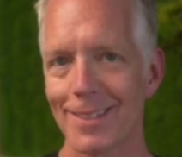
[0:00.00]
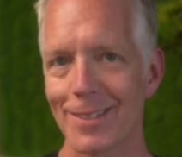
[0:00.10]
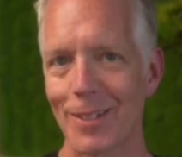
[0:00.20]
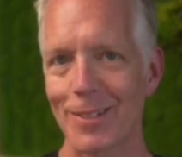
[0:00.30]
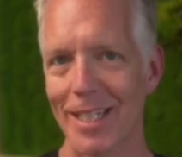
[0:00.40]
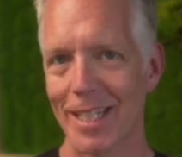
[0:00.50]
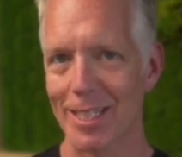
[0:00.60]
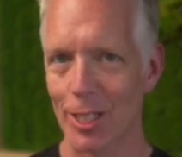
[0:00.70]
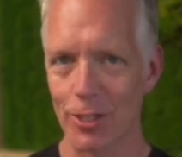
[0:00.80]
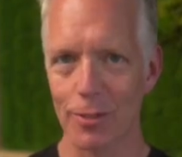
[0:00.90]
So there's that
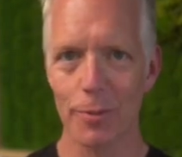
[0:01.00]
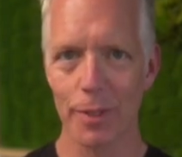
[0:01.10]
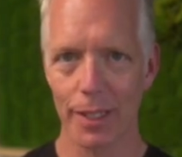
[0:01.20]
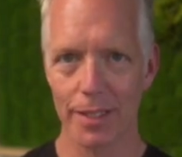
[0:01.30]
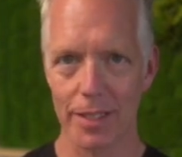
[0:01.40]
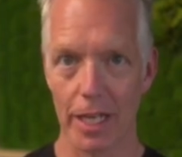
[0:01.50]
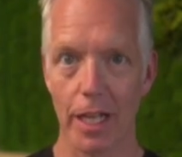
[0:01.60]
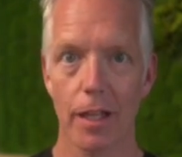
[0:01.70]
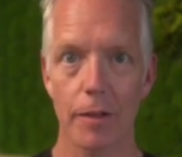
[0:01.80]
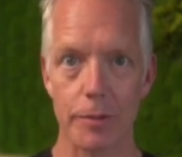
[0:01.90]
tension and release that I
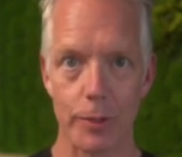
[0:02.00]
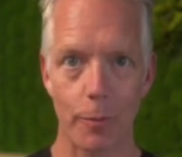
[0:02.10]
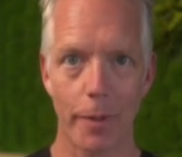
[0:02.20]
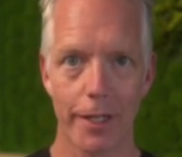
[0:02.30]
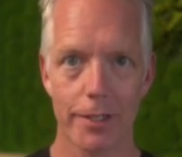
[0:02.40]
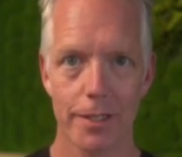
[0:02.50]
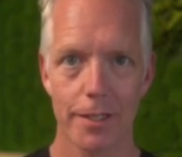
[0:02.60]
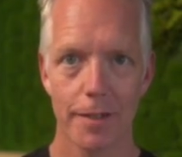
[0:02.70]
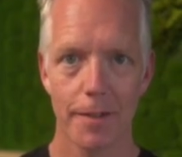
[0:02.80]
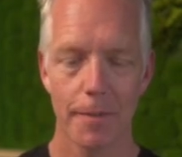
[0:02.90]
love so much.
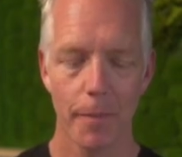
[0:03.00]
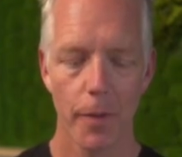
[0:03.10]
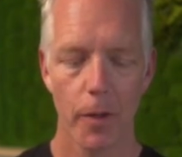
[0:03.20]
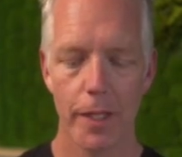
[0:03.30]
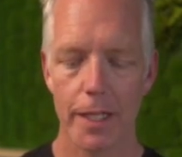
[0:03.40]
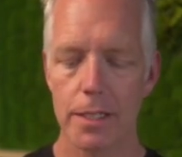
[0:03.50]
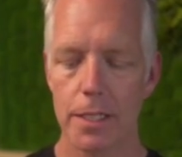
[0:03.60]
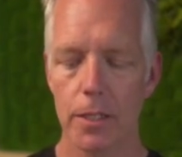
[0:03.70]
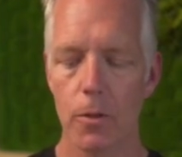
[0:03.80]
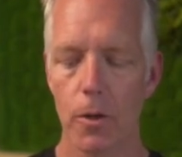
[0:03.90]
On that
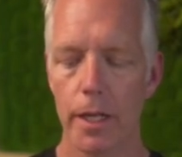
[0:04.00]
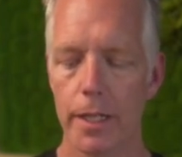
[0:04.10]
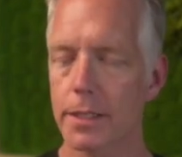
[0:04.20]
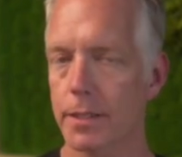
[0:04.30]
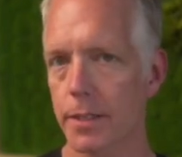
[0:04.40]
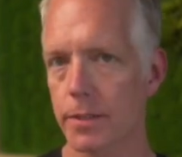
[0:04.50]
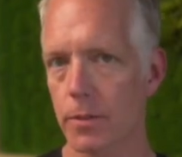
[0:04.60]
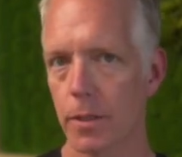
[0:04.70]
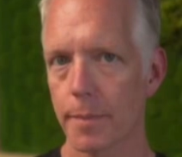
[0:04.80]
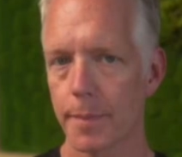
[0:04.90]
D chord, it's a sus
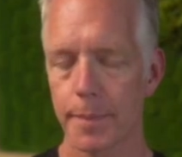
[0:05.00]
chord.